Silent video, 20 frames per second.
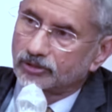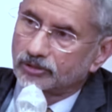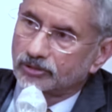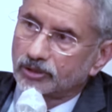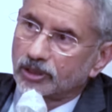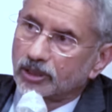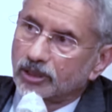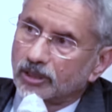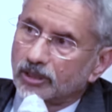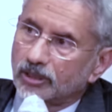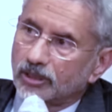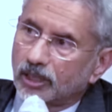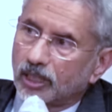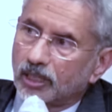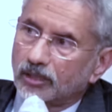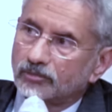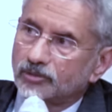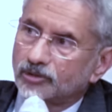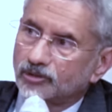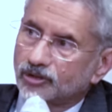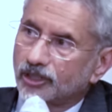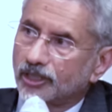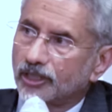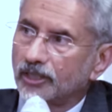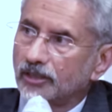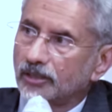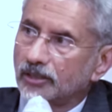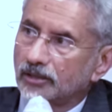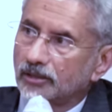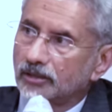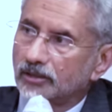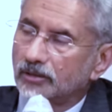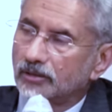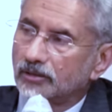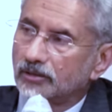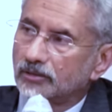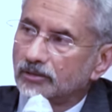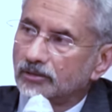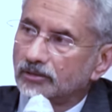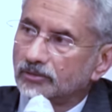with, I would say,
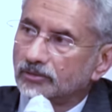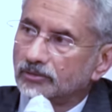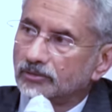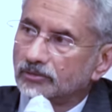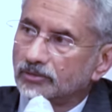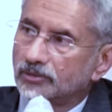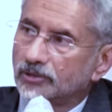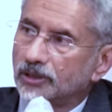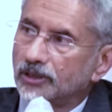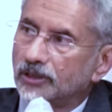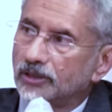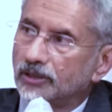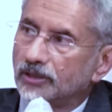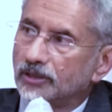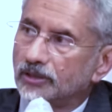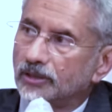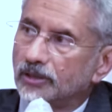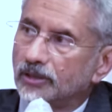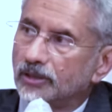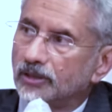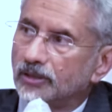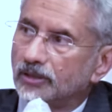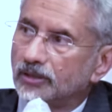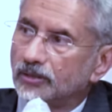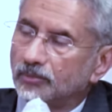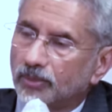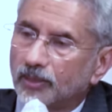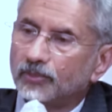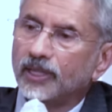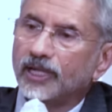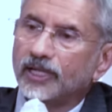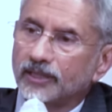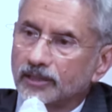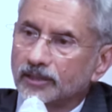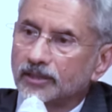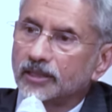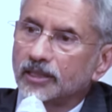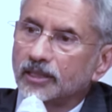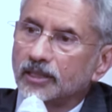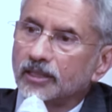the
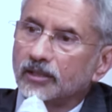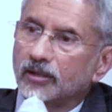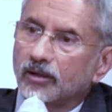public,